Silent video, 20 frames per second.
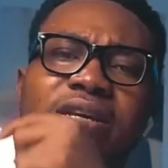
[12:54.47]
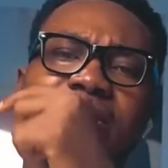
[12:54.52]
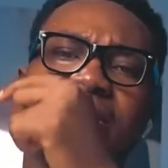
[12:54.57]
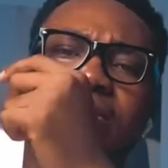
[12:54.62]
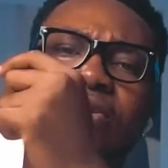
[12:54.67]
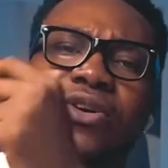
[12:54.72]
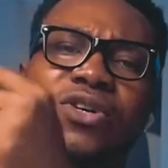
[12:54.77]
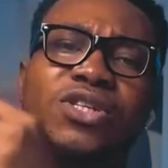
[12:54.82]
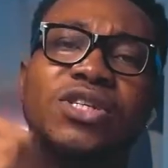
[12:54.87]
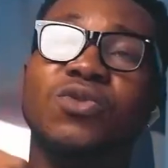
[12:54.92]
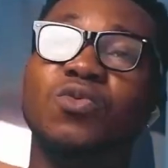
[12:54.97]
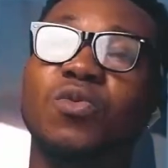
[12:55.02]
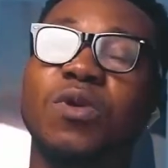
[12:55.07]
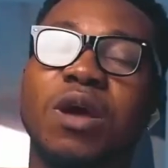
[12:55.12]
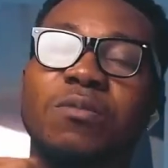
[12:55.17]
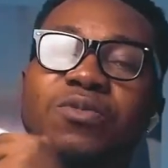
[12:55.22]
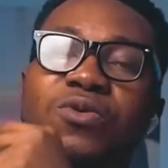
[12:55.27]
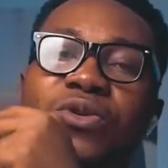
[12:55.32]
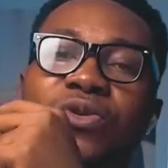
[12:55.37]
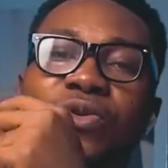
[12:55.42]
he or she will
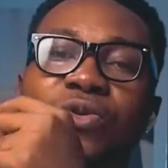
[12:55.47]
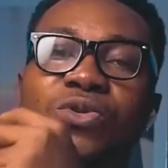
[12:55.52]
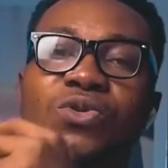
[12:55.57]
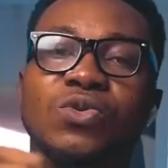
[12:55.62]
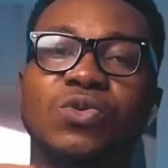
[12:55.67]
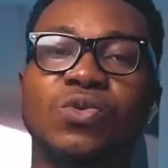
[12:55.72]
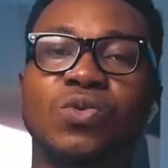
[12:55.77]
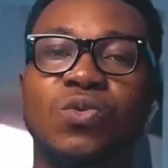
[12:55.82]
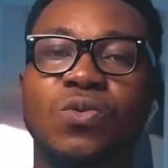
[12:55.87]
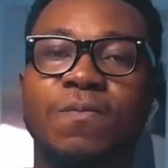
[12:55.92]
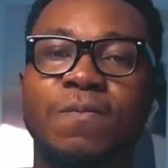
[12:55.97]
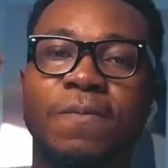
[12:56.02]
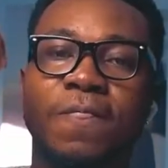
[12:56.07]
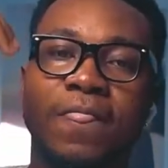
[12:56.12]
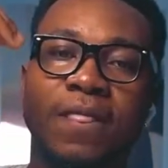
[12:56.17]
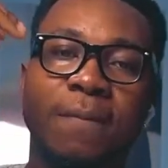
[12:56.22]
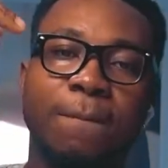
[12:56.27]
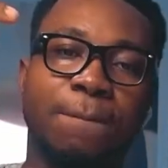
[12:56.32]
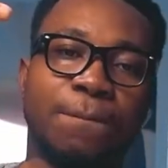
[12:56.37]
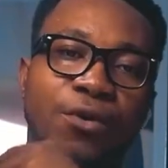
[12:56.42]
be able, you know, to
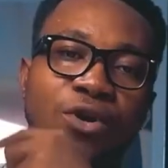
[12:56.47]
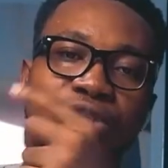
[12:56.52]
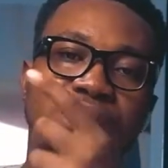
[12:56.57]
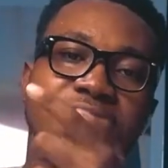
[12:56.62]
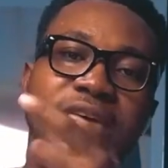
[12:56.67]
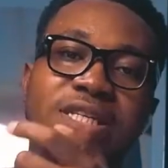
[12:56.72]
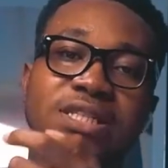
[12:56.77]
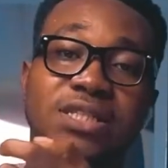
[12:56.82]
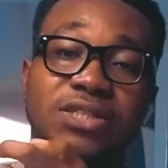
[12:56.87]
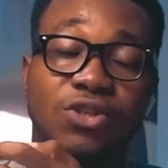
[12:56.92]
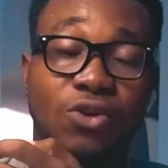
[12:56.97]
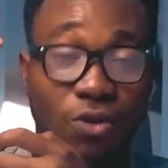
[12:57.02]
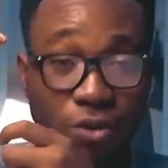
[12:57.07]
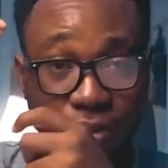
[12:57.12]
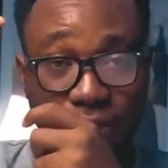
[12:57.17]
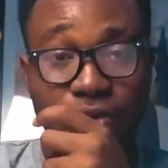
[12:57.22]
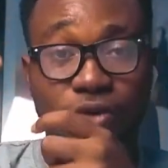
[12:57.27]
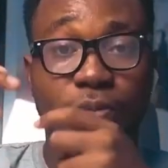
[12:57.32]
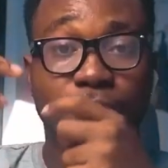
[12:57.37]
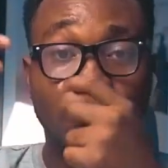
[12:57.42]
purchase
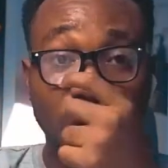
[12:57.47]
your, you know,